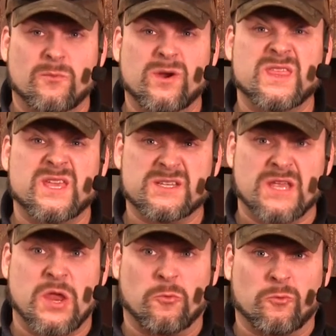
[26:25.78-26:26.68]
up with
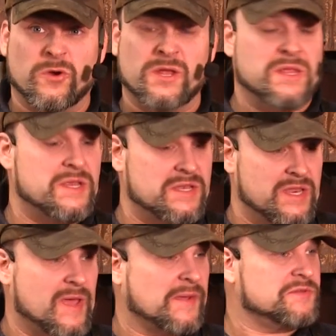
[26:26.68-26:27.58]
is a really
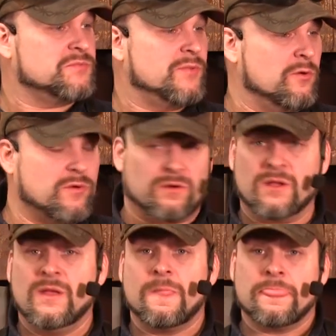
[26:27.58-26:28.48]
nice poker.